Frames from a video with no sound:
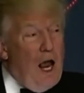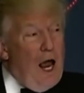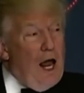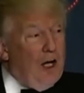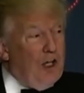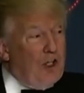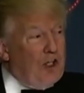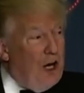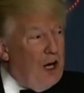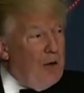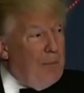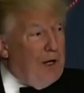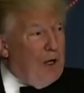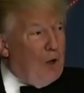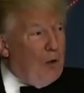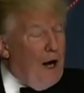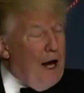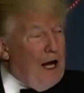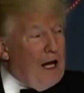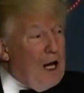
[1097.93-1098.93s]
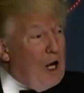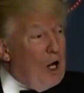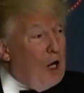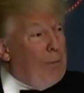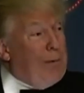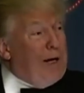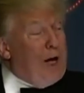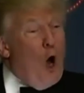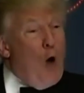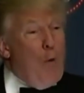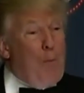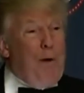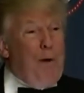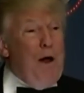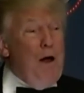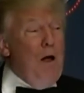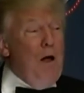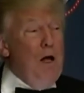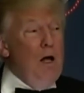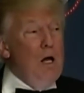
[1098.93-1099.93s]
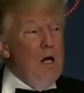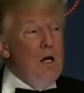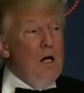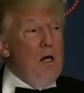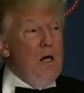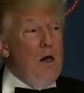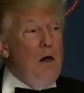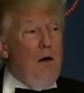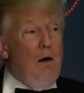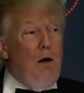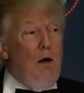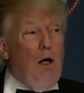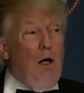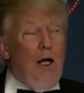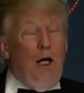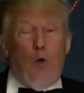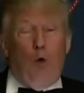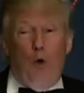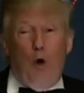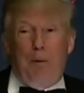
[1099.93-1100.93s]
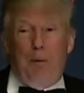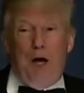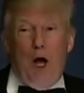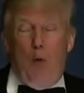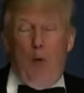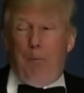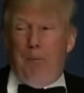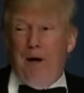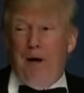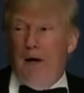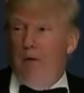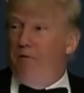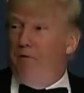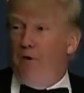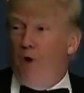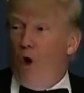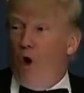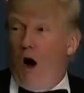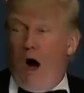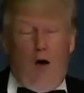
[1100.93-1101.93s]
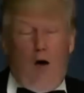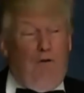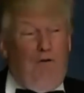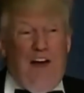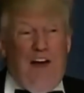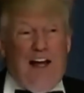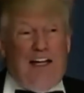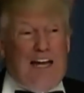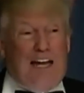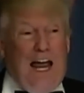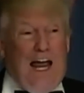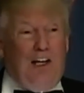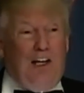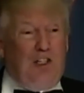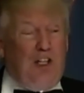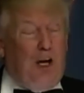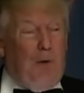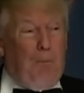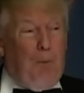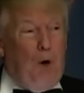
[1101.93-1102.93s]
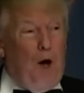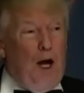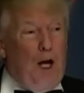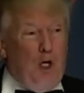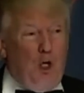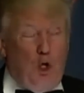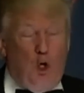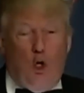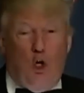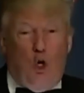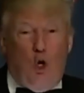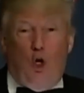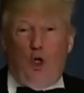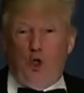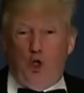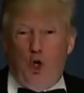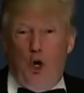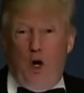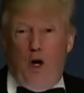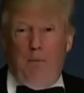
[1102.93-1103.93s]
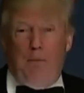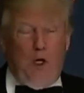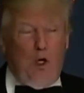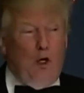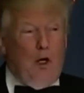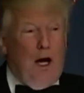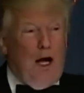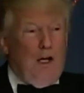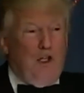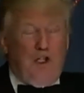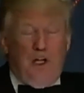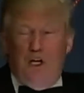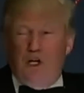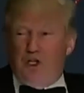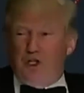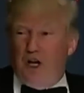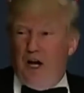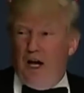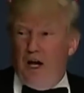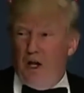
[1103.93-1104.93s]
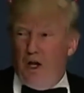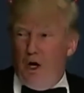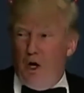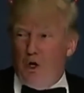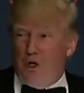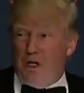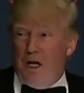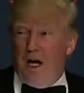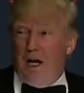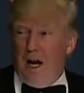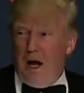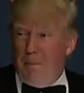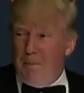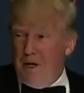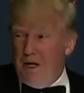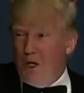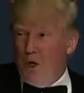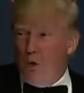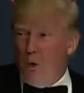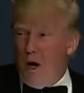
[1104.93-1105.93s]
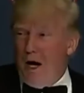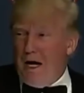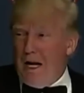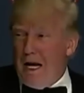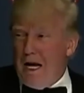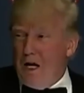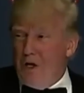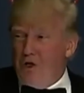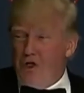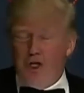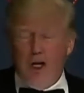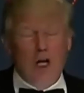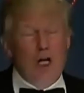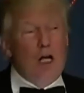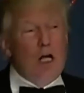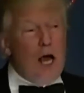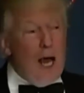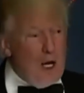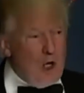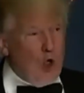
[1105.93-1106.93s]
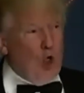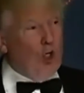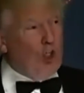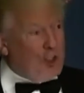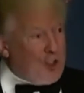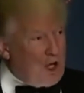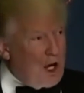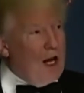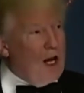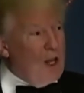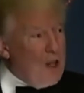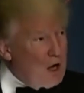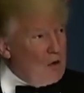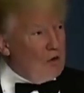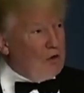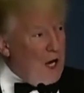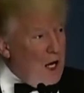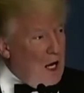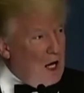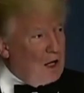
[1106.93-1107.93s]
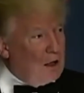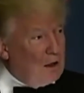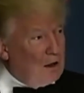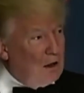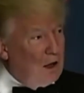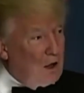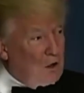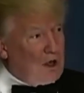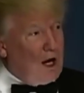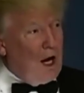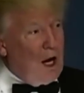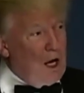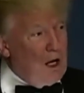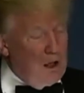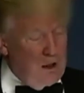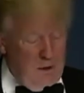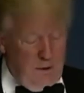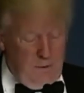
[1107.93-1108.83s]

And it's going to be great. It'll be open. It will be opening for our fantastic parade. You'll all join me. You guys can stay in the hotel. I'll be in the White House, and you'll stay in the hotel, okay?